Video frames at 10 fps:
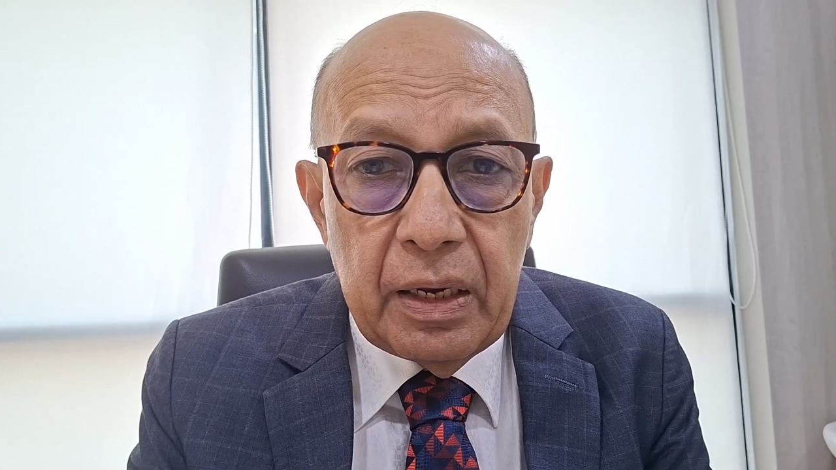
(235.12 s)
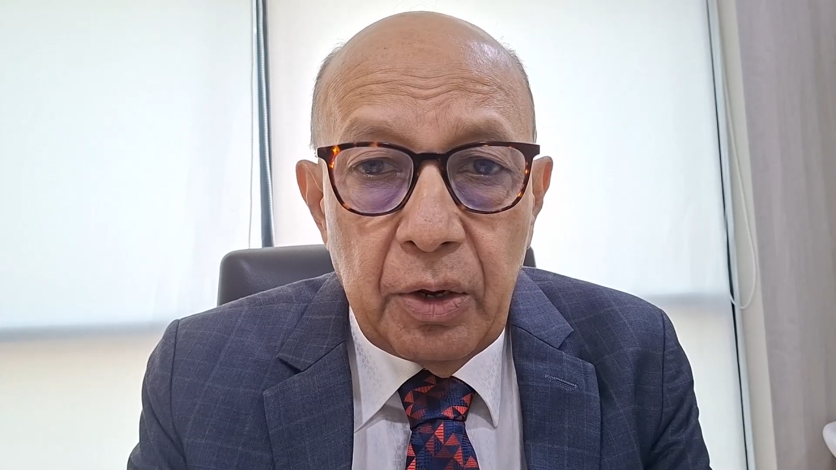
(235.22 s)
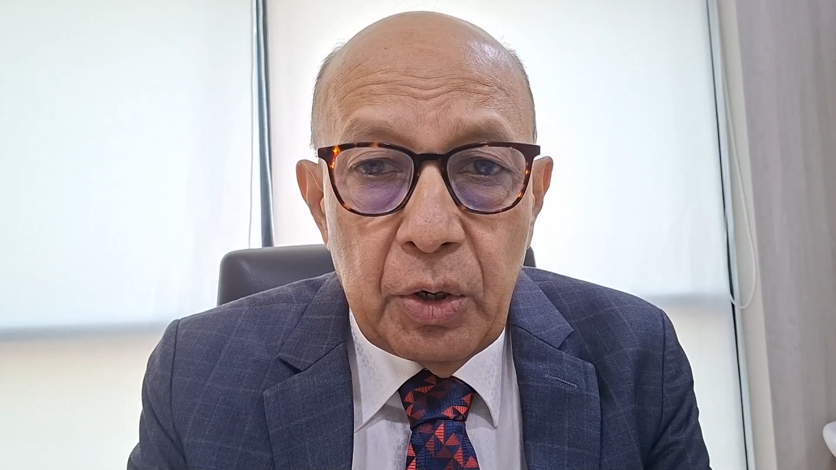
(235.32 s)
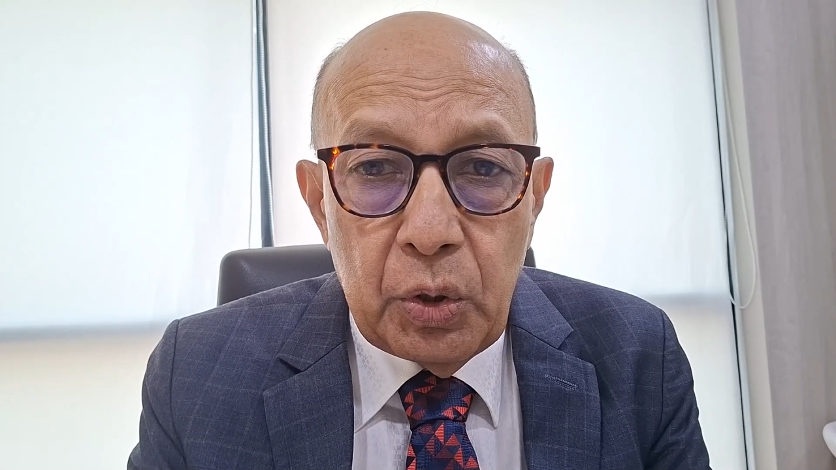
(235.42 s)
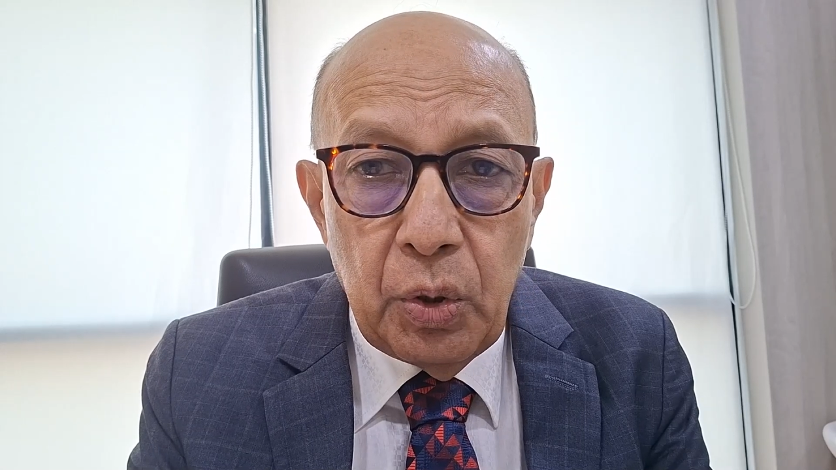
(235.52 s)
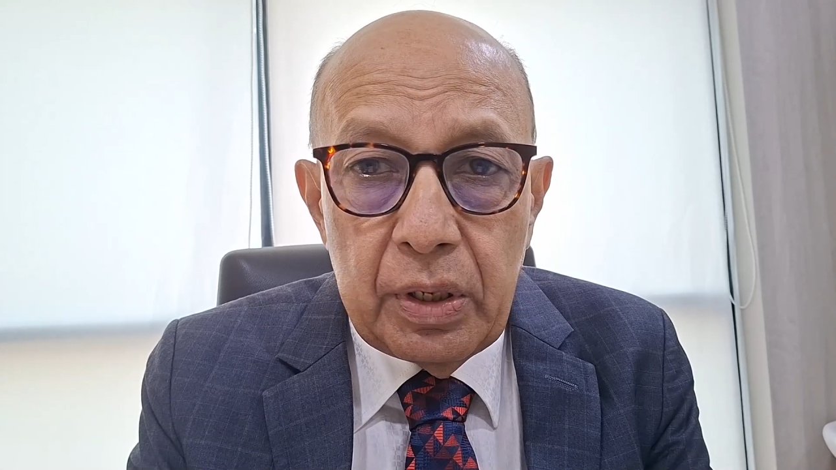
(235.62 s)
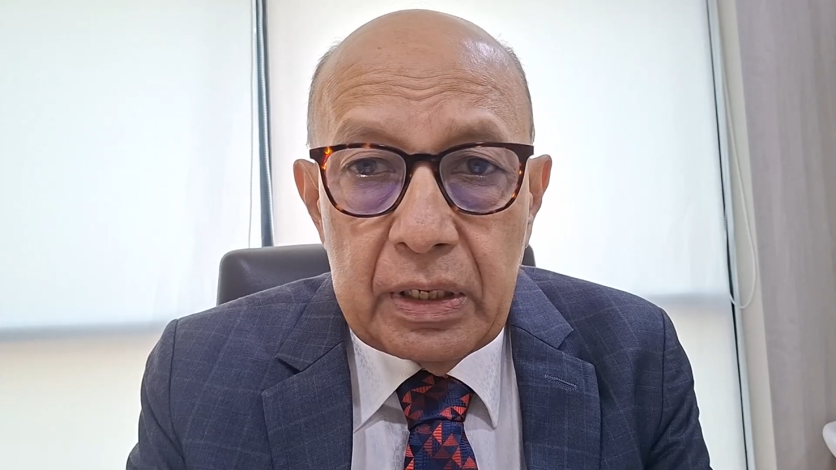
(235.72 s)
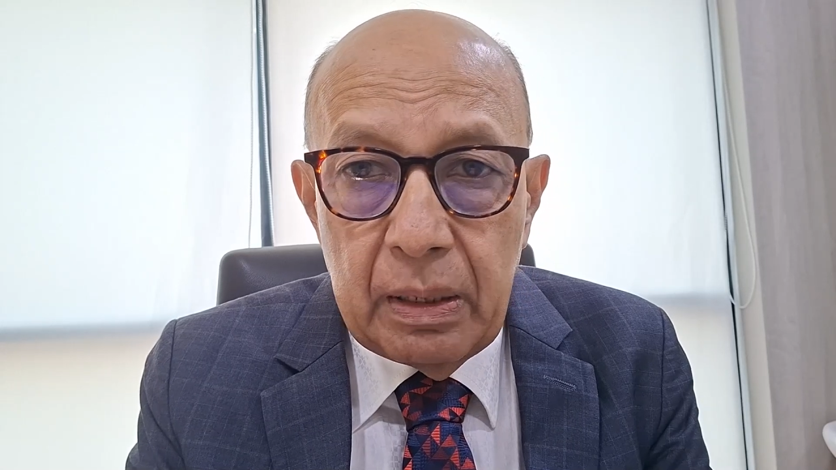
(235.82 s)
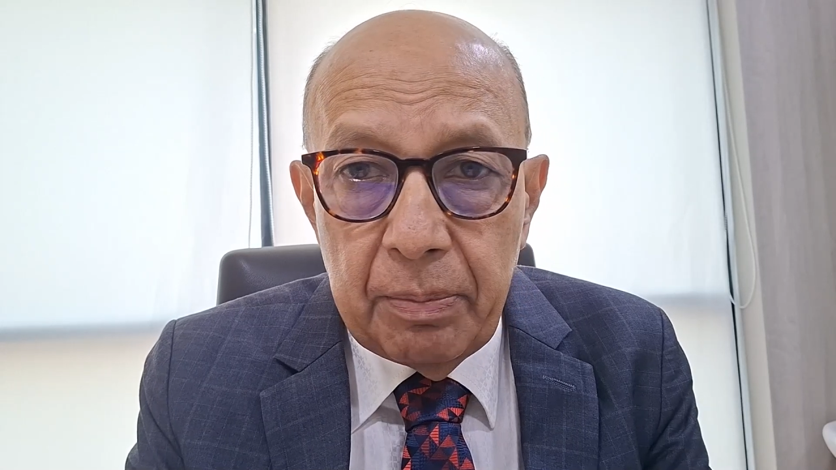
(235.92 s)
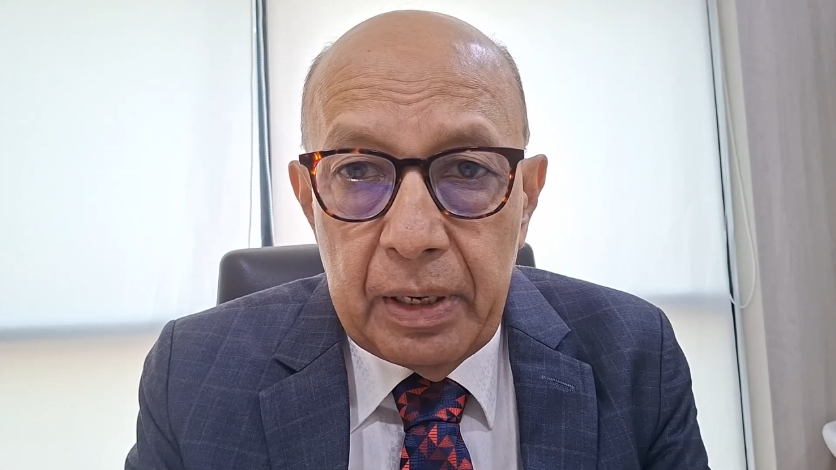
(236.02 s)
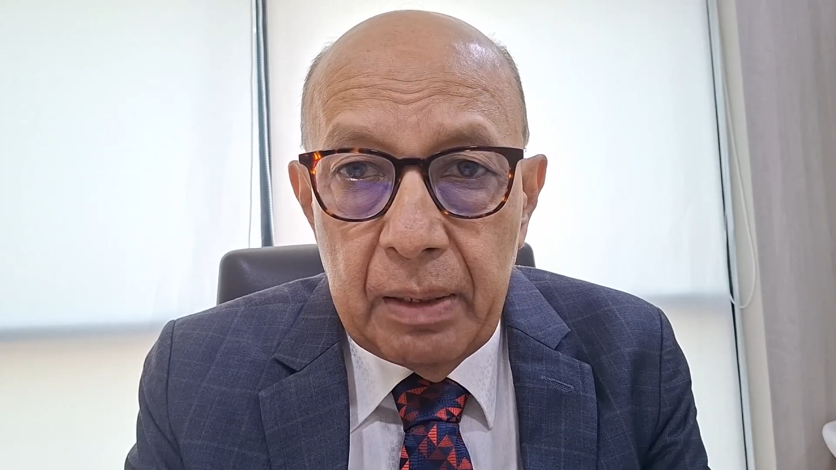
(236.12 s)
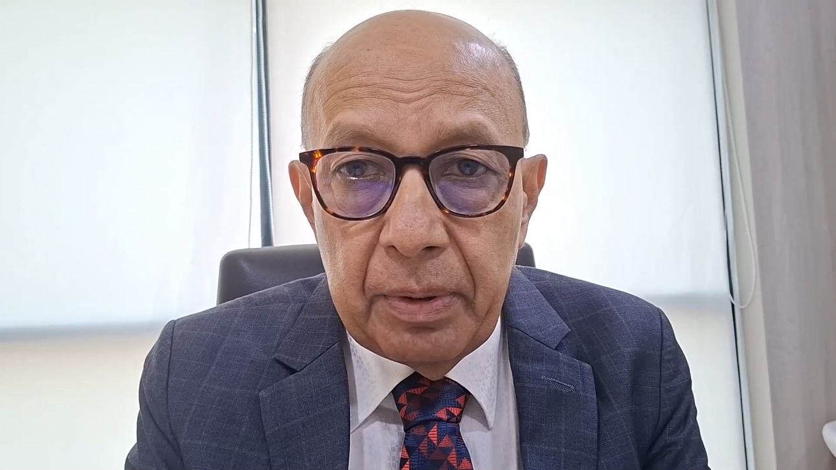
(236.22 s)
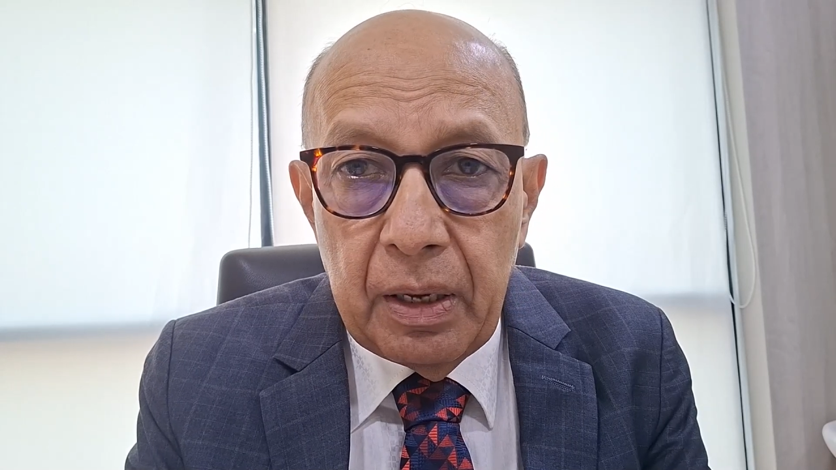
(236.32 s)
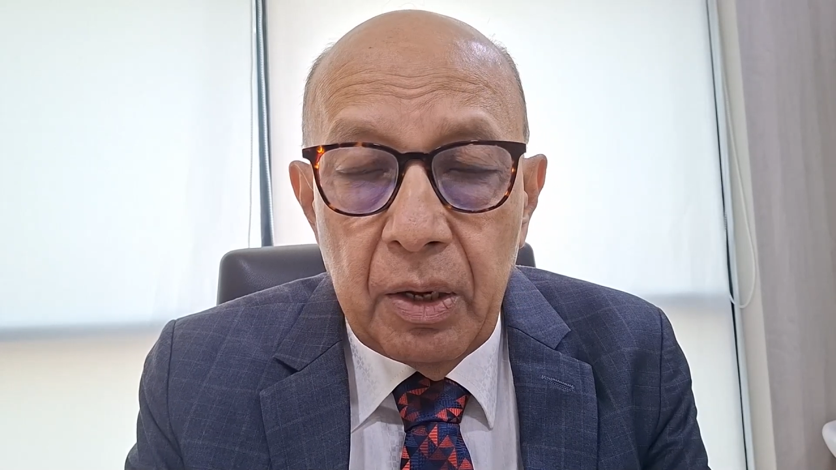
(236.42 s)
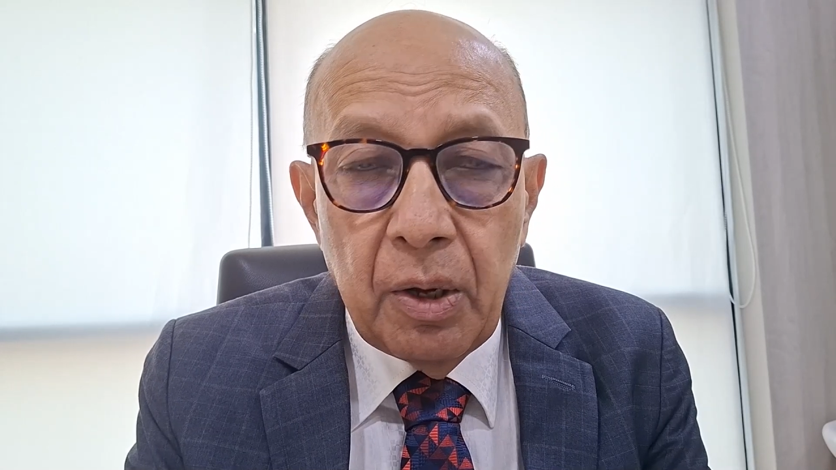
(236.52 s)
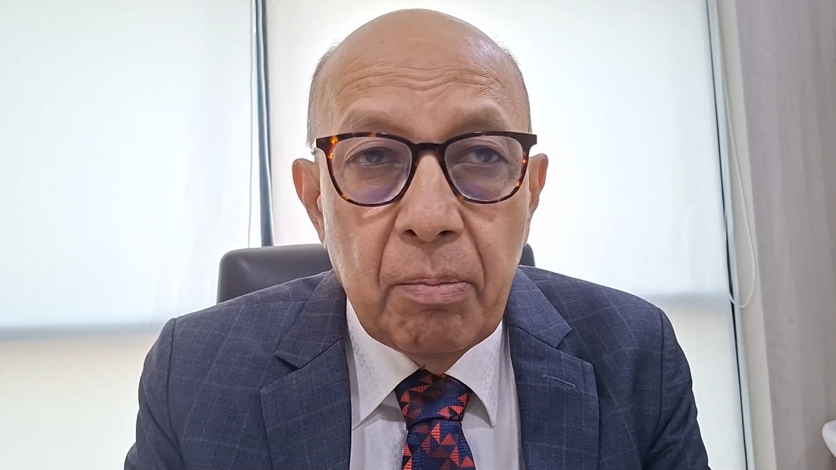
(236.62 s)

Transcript: control dyslipidemia,